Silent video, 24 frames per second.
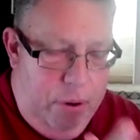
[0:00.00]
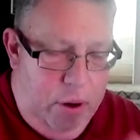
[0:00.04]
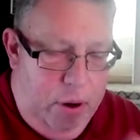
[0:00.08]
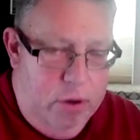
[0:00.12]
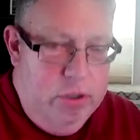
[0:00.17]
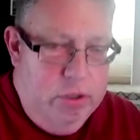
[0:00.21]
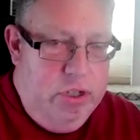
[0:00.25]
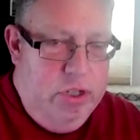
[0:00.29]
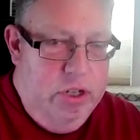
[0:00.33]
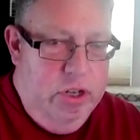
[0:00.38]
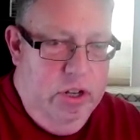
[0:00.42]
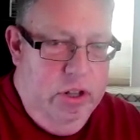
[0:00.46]

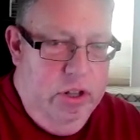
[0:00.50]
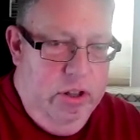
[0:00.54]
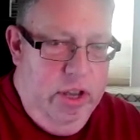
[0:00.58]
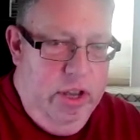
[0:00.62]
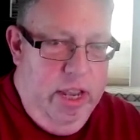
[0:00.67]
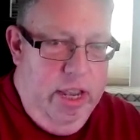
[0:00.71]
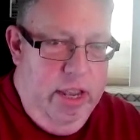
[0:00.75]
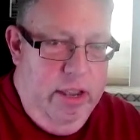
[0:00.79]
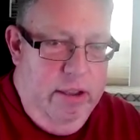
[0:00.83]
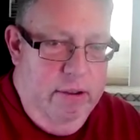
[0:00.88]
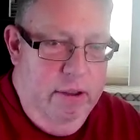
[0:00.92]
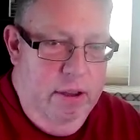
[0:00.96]

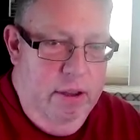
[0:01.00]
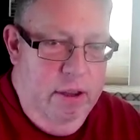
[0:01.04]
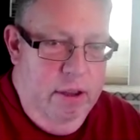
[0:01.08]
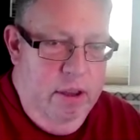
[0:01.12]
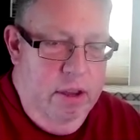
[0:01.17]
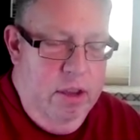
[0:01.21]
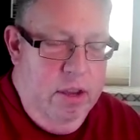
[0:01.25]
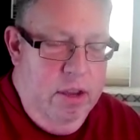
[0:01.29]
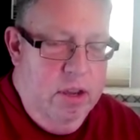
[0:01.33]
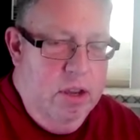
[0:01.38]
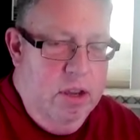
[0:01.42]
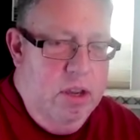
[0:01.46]
personally
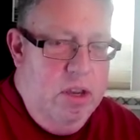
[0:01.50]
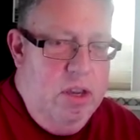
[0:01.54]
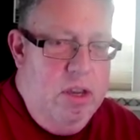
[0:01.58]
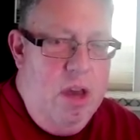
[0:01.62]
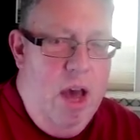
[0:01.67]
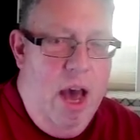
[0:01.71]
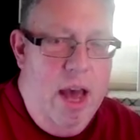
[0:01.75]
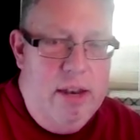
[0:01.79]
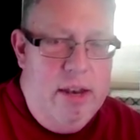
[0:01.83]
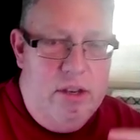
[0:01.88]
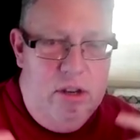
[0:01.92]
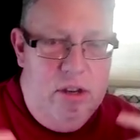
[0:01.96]

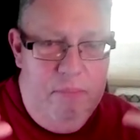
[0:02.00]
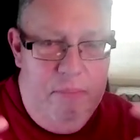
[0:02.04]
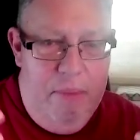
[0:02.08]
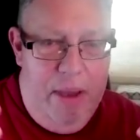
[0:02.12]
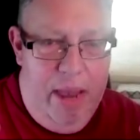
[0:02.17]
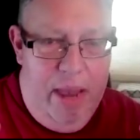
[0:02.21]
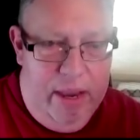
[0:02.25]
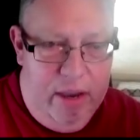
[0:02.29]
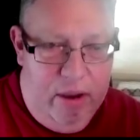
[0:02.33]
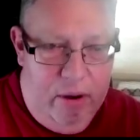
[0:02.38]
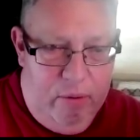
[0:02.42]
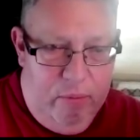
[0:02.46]
got to
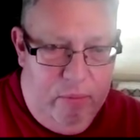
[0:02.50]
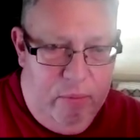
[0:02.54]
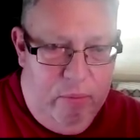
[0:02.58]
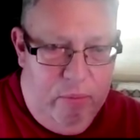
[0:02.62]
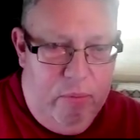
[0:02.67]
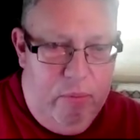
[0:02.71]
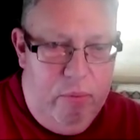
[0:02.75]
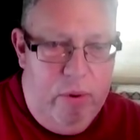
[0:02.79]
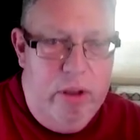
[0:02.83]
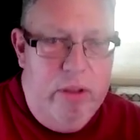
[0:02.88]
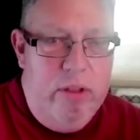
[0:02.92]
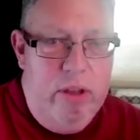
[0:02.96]
make a
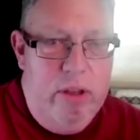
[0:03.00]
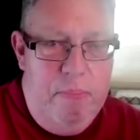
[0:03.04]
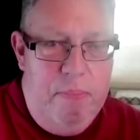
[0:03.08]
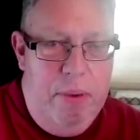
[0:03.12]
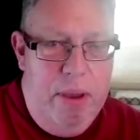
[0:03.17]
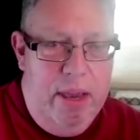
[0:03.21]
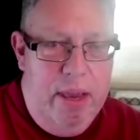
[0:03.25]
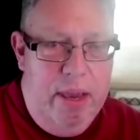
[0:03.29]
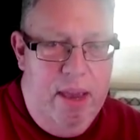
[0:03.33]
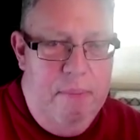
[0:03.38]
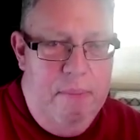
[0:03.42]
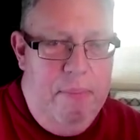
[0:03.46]
really
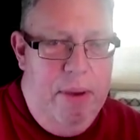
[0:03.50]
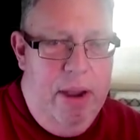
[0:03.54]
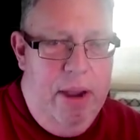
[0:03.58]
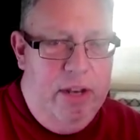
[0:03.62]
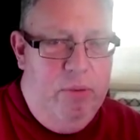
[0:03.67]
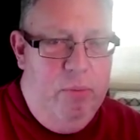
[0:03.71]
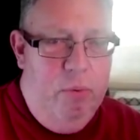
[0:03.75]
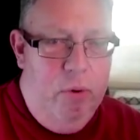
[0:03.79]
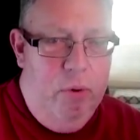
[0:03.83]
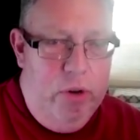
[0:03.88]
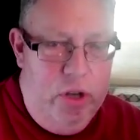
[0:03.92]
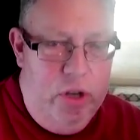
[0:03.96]
big
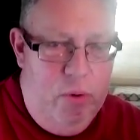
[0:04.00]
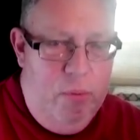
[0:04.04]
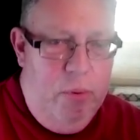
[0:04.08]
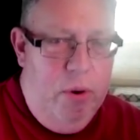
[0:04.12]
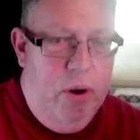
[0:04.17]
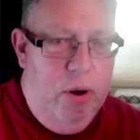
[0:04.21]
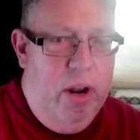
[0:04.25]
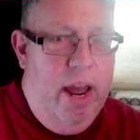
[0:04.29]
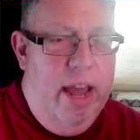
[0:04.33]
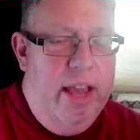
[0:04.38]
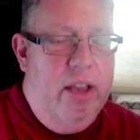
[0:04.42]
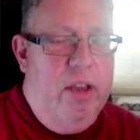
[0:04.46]
impact, where you
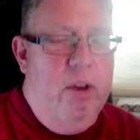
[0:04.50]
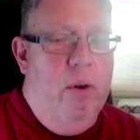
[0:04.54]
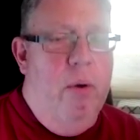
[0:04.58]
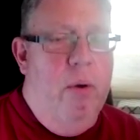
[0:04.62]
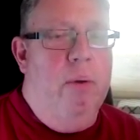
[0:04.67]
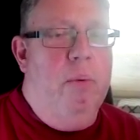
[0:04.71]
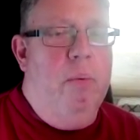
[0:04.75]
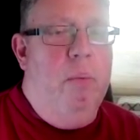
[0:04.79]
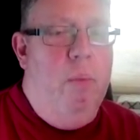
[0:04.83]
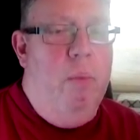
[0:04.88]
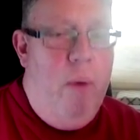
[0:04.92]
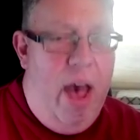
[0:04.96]
were like
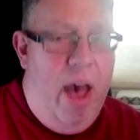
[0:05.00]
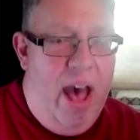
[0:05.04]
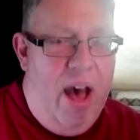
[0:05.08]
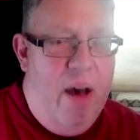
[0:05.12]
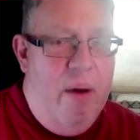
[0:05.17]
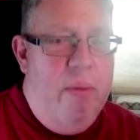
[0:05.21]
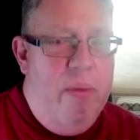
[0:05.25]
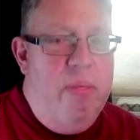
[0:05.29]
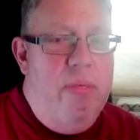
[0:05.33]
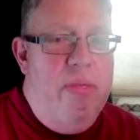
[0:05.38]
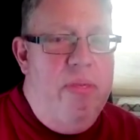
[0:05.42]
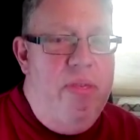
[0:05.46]
going,
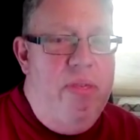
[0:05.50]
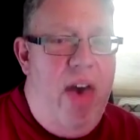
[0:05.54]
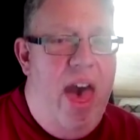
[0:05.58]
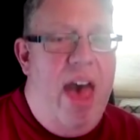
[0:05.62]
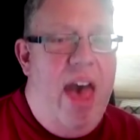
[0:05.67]
wow,